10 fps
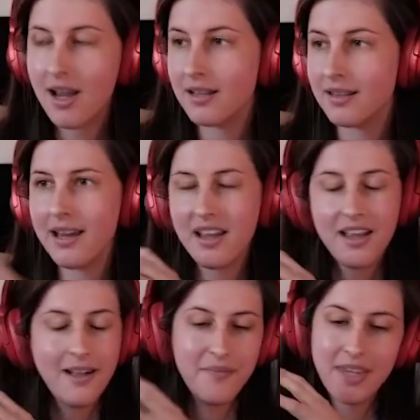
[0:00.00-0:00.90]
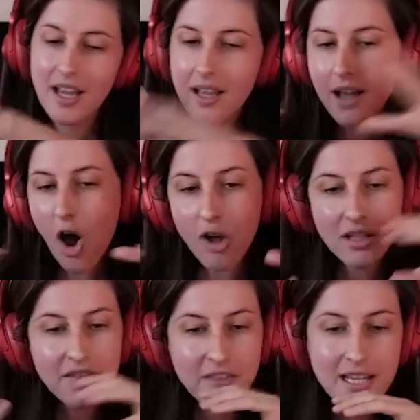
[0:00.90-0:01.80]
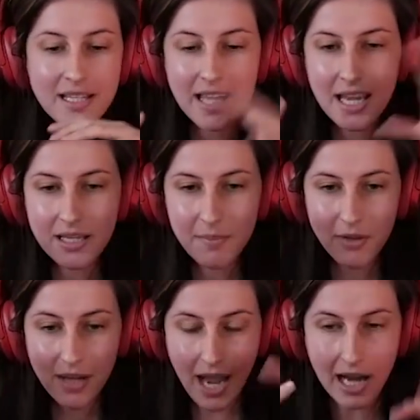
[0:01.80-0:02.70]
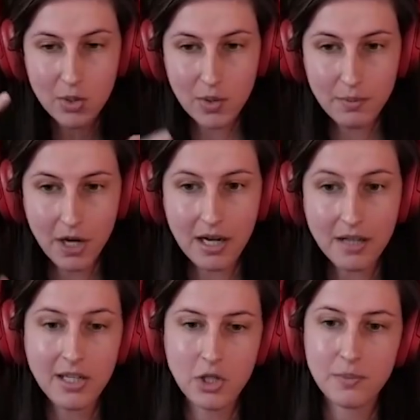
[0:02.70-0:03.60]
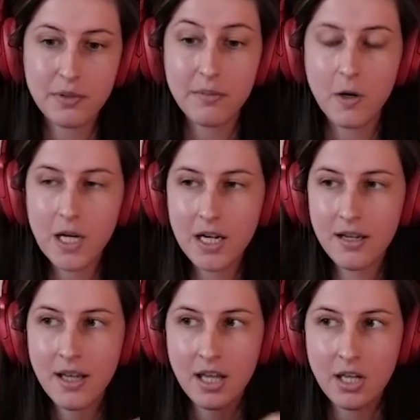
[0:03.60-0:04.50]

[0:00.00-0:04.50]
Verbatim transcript: Like all of these things about the actual product that you're promoting,